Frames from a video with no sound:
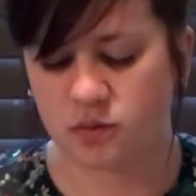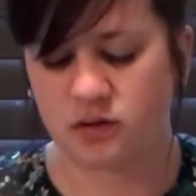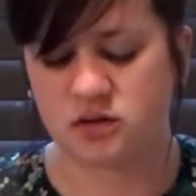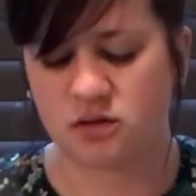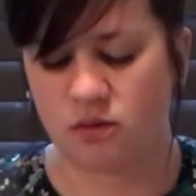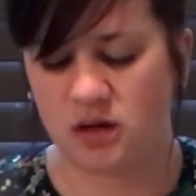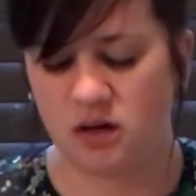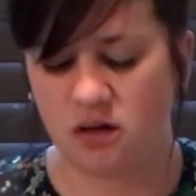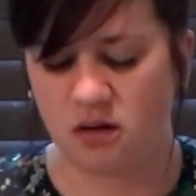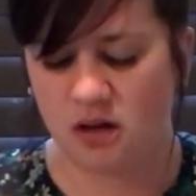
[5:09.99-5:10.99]
We're going to sew
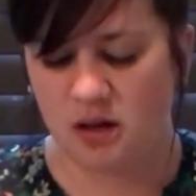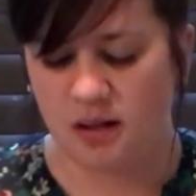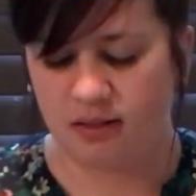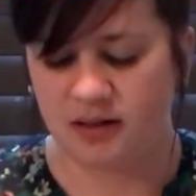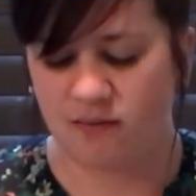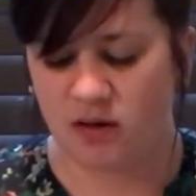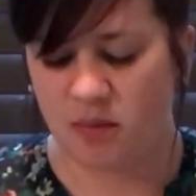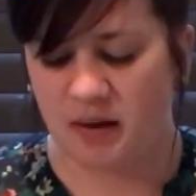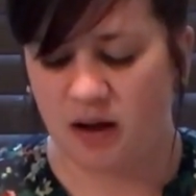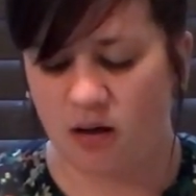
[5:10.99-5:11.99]
in, leaving
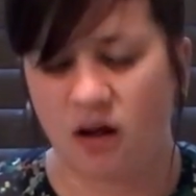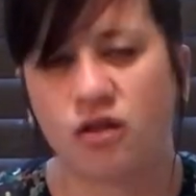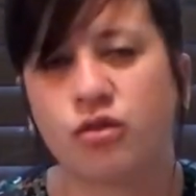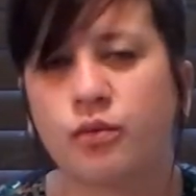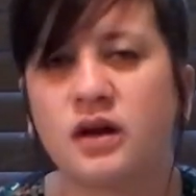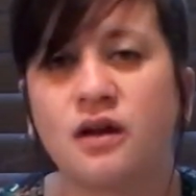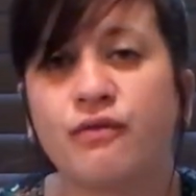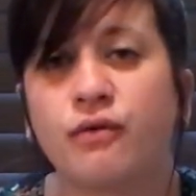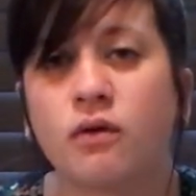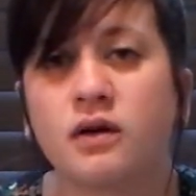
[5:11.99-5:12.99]
about a 3 to
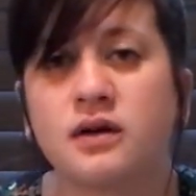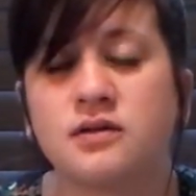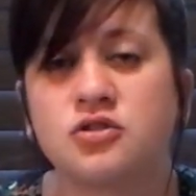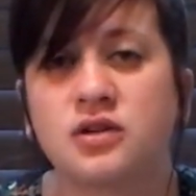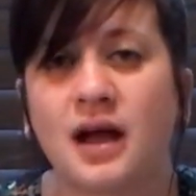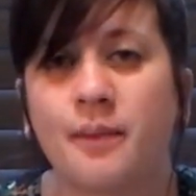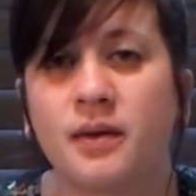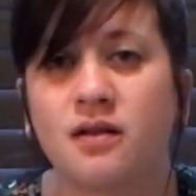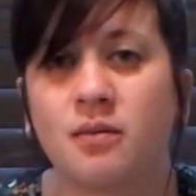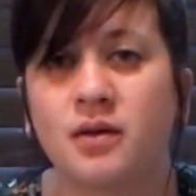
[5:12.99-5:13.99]
4 inch gap
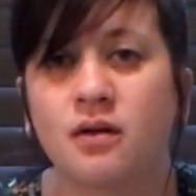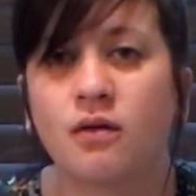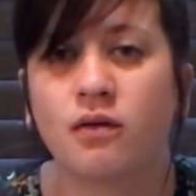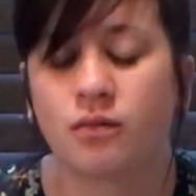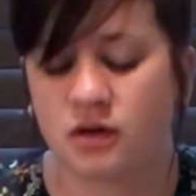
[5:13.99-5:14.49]
in the middle,